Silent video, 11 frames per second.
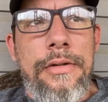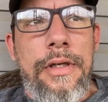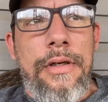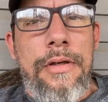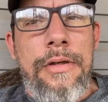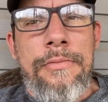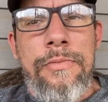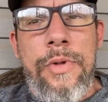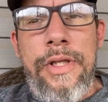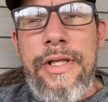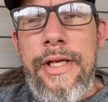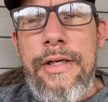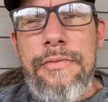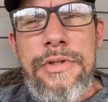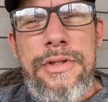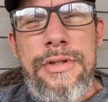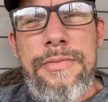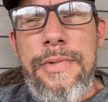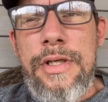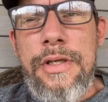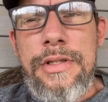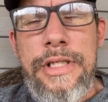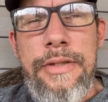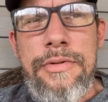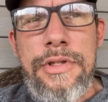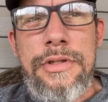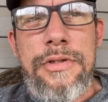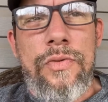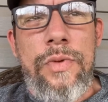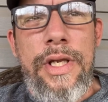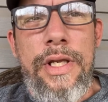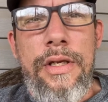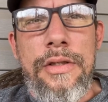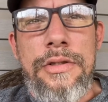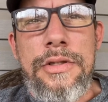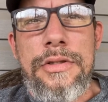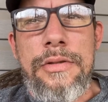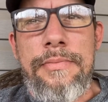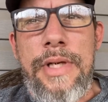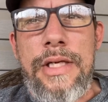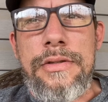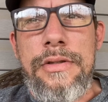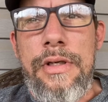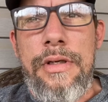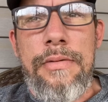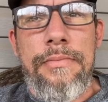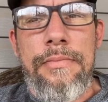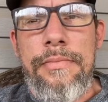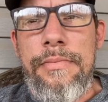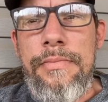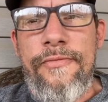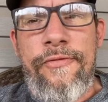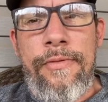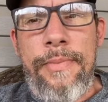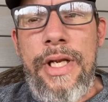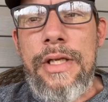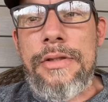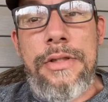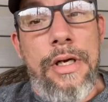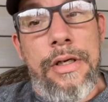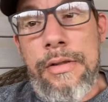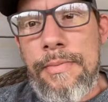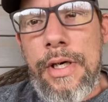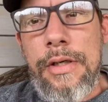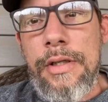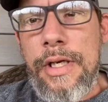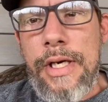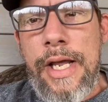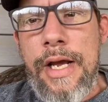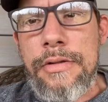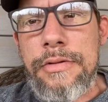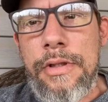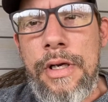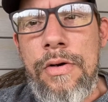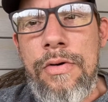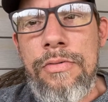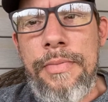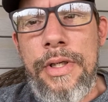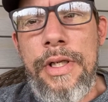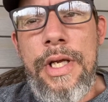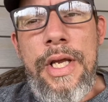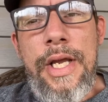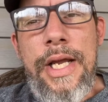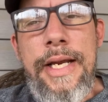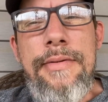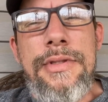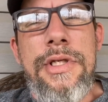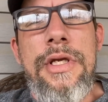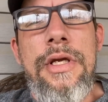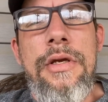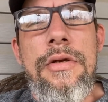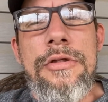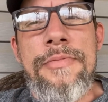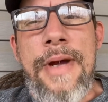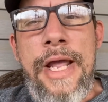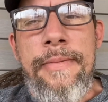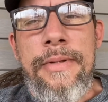We think it was just because he was just so weak and just so messed up from being stuck in the birthing canal so long. But he was a huge baby.